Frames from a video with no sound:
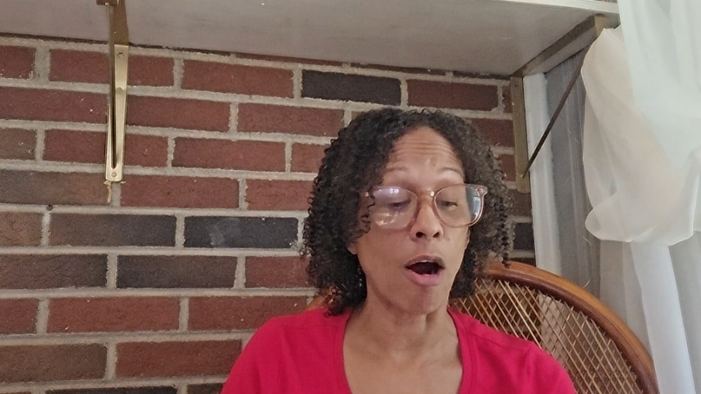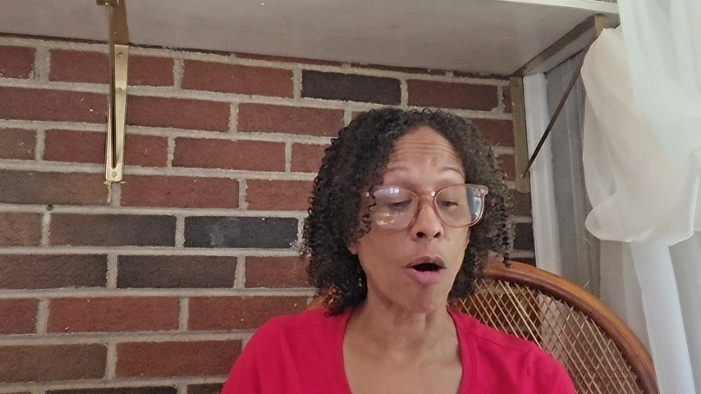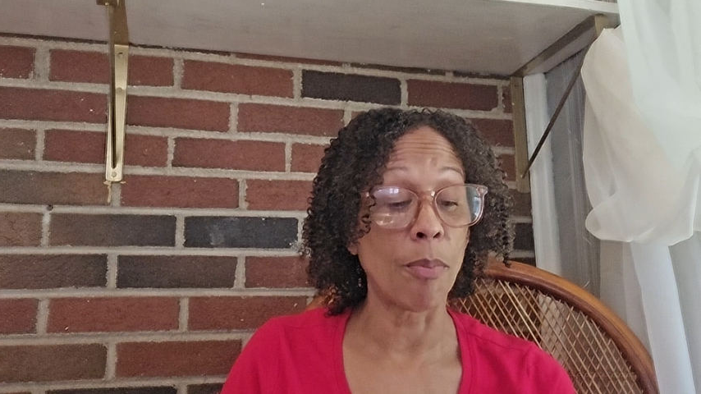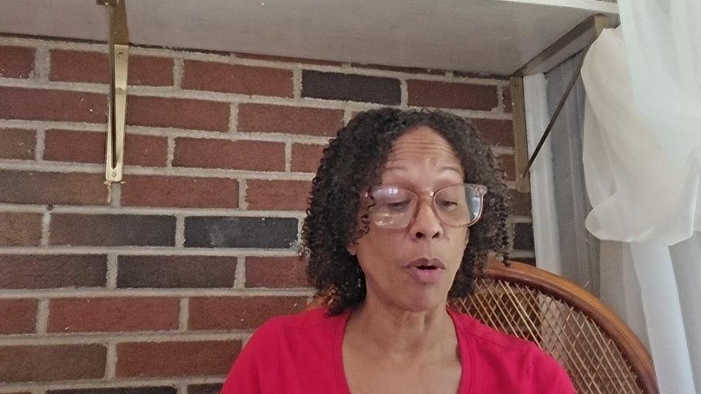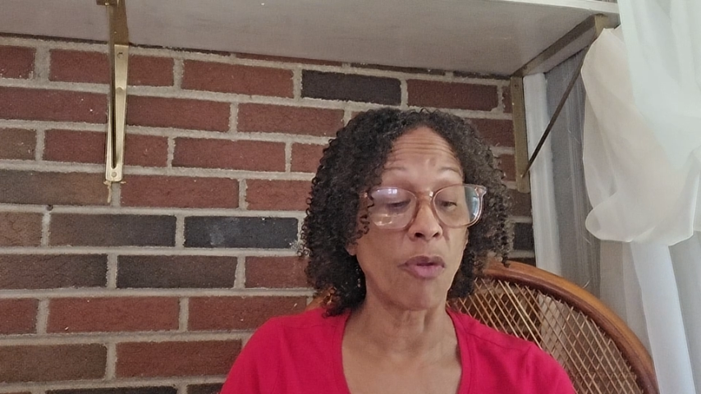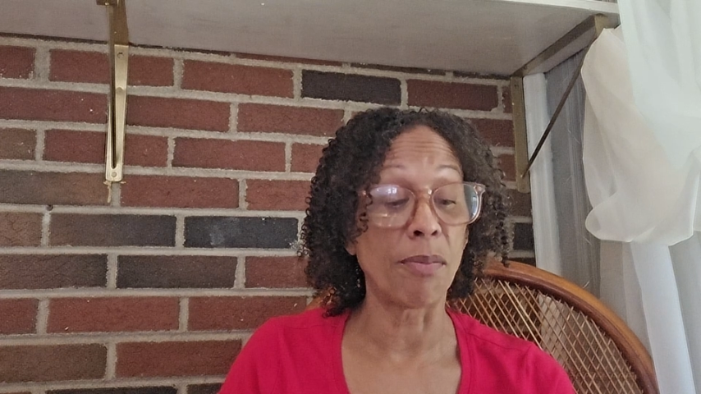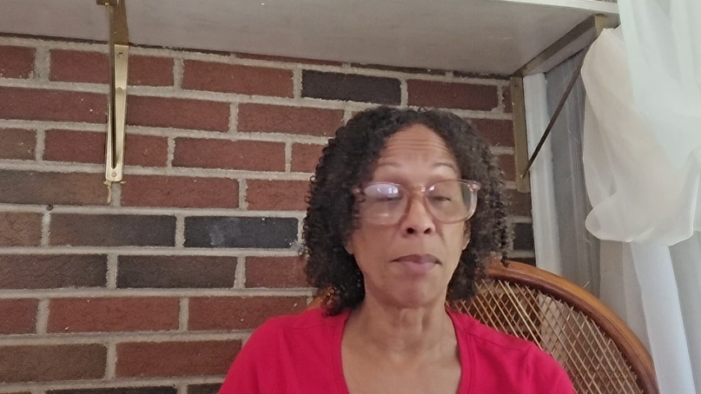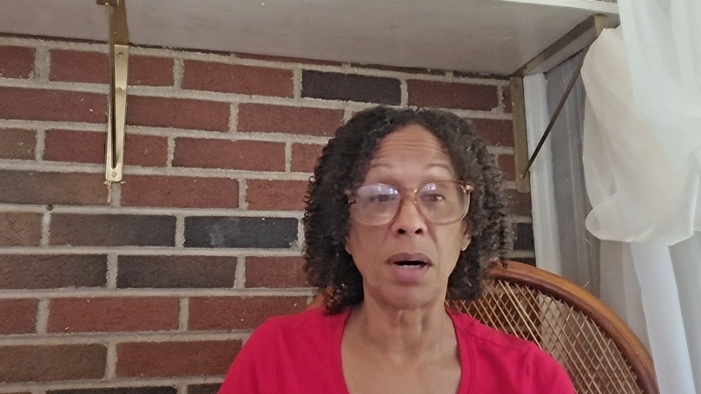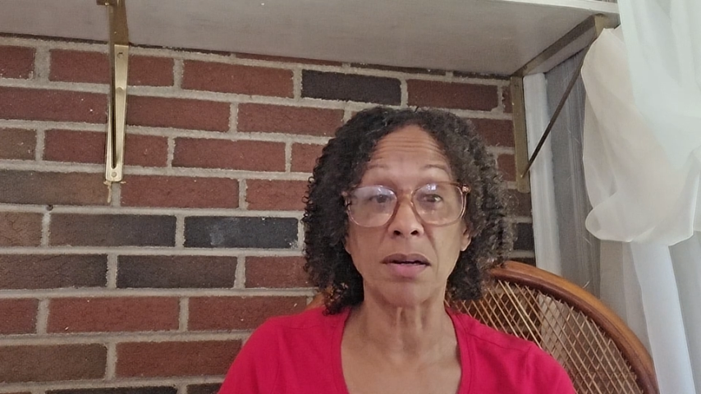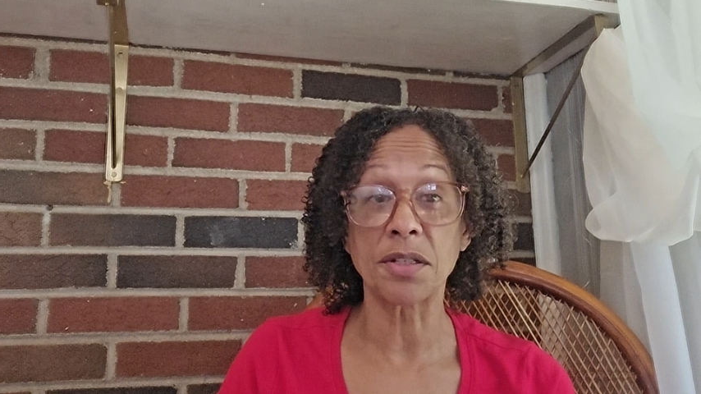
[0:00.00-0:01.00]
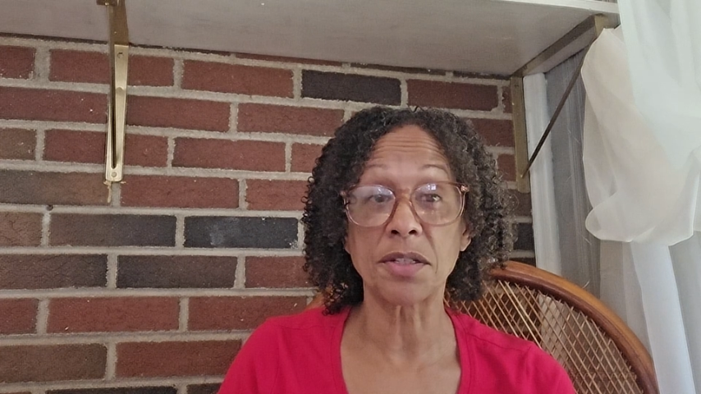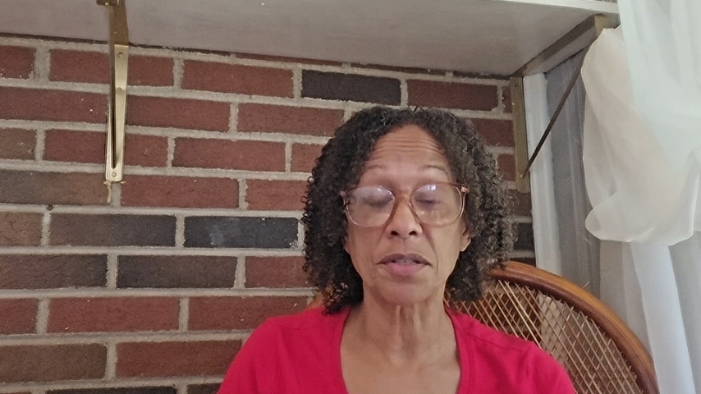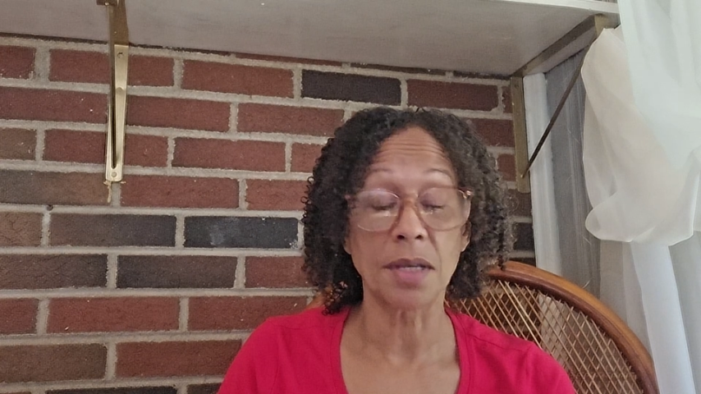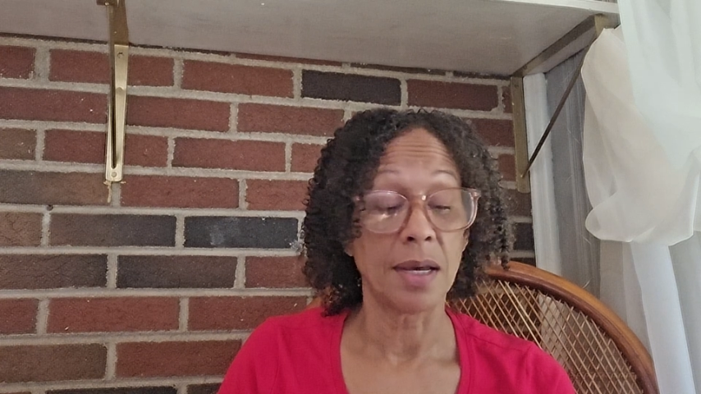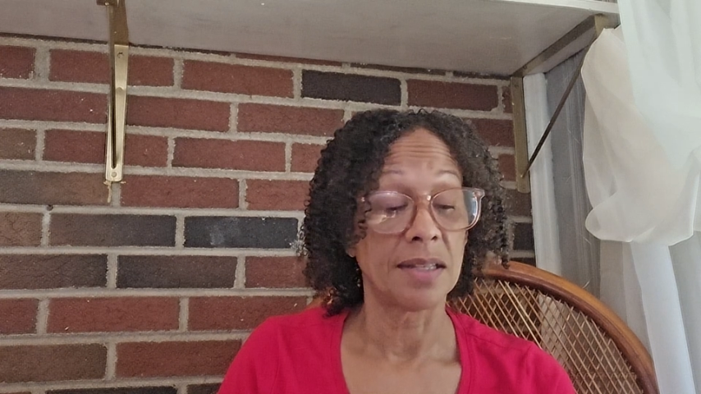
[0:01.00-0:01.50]
are both
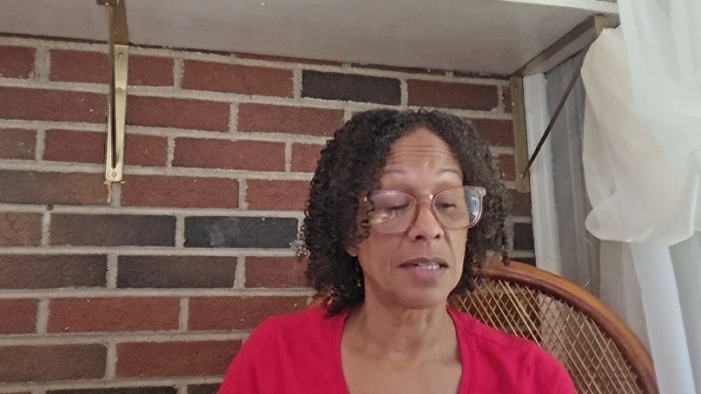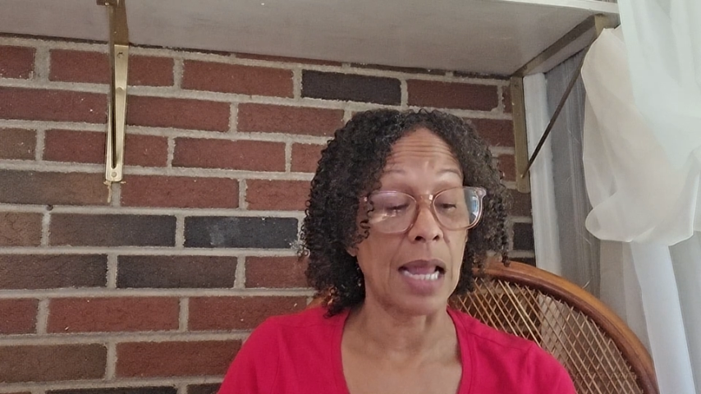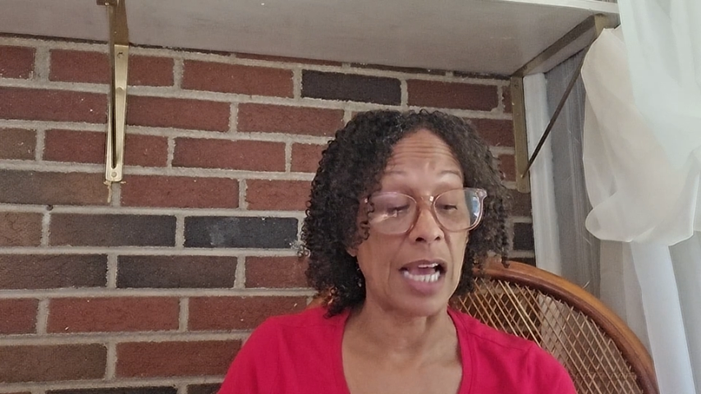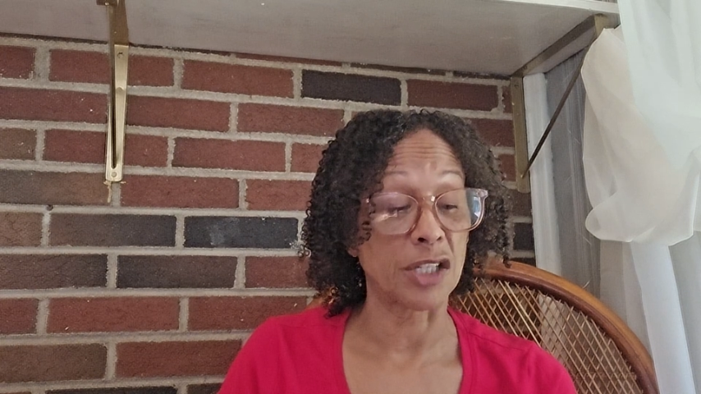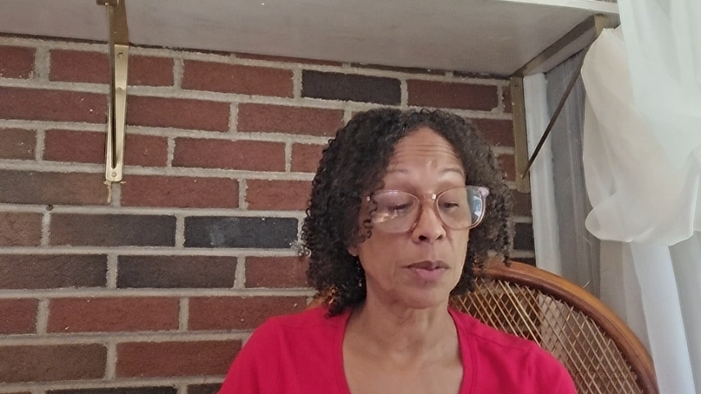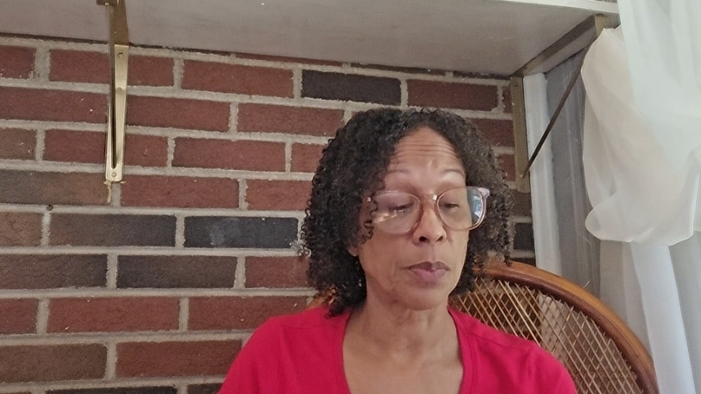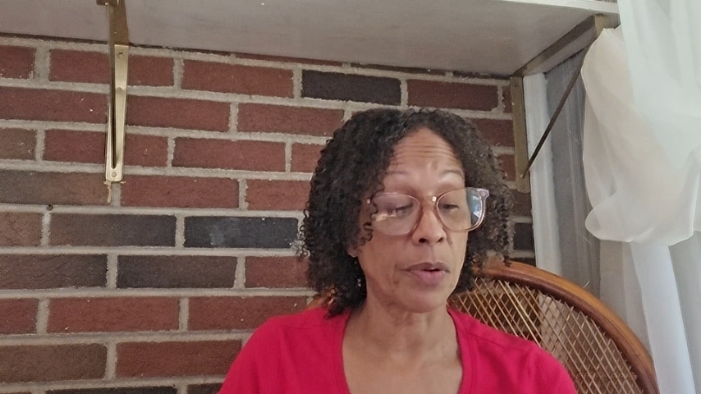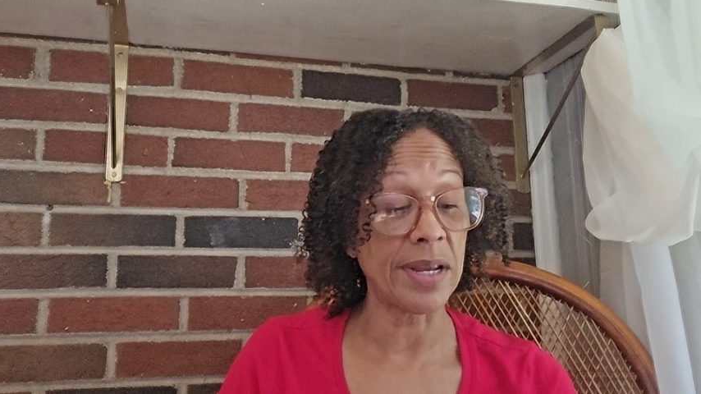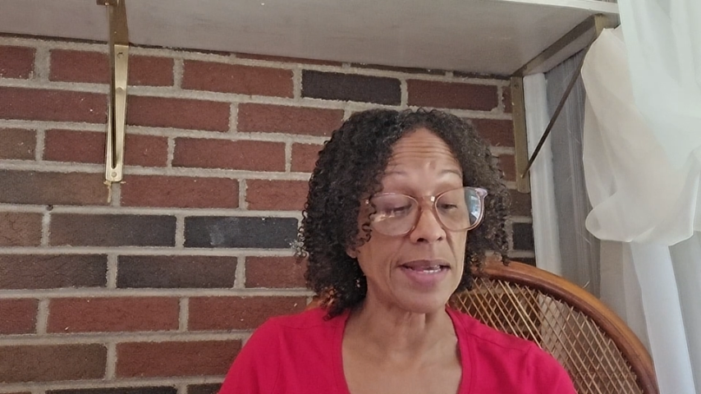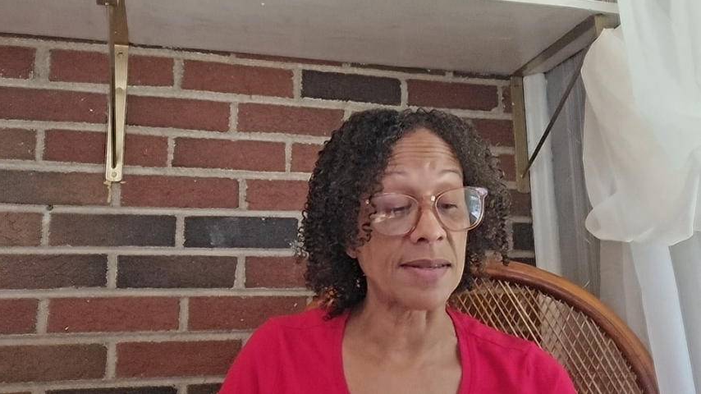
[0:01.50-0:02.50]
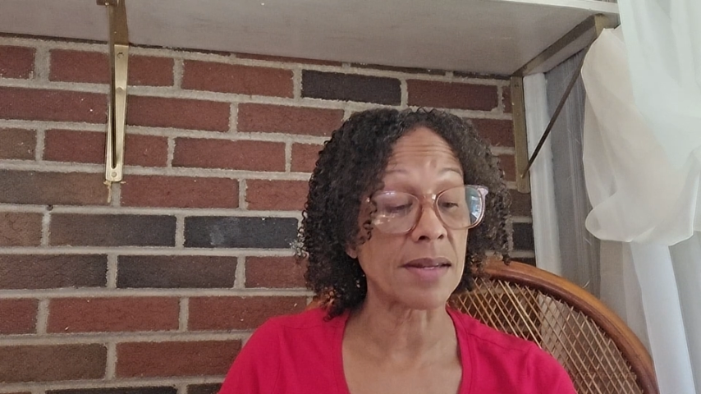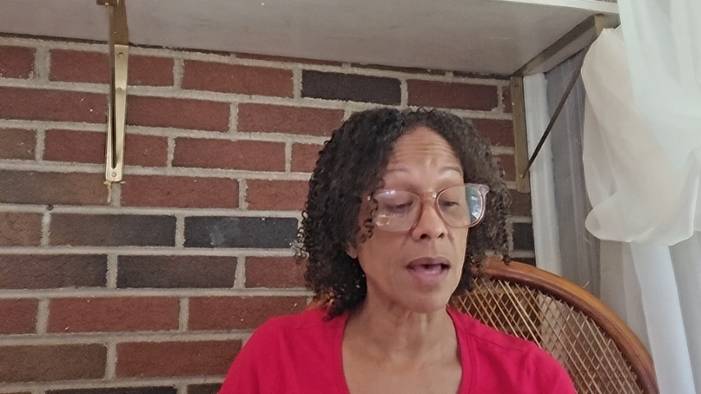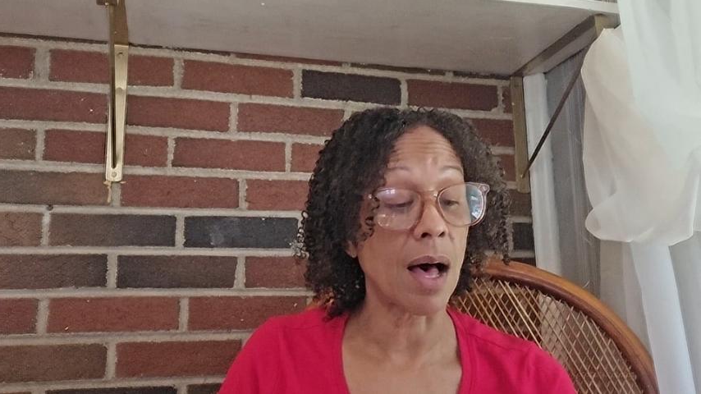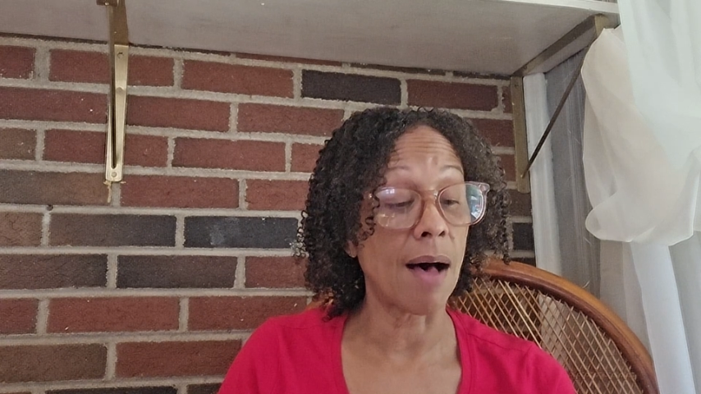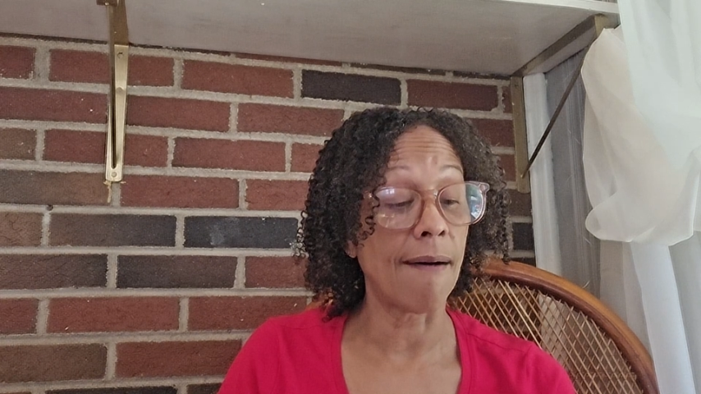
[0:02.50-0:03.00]
monks/priests
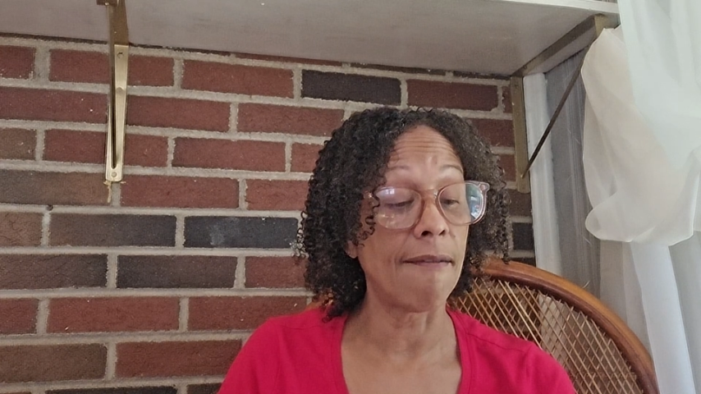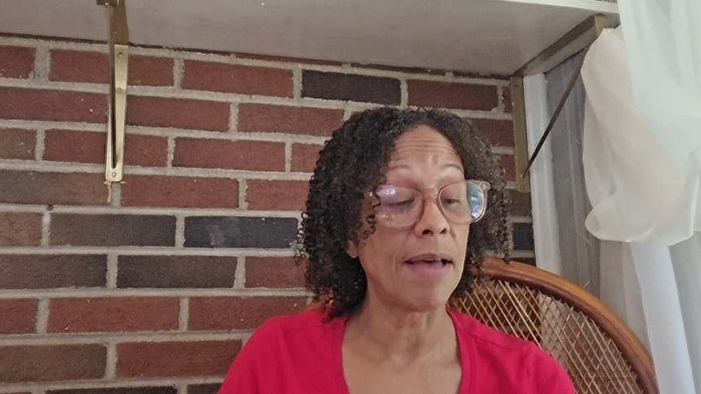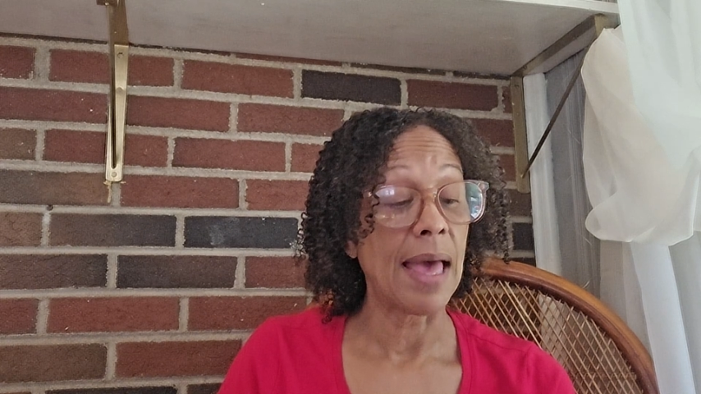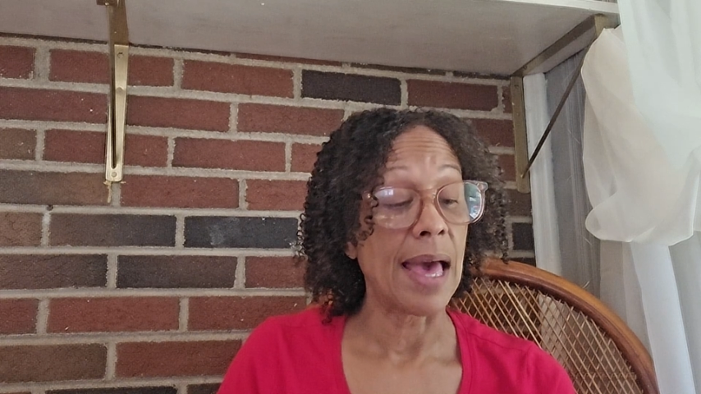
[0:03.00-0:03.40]
of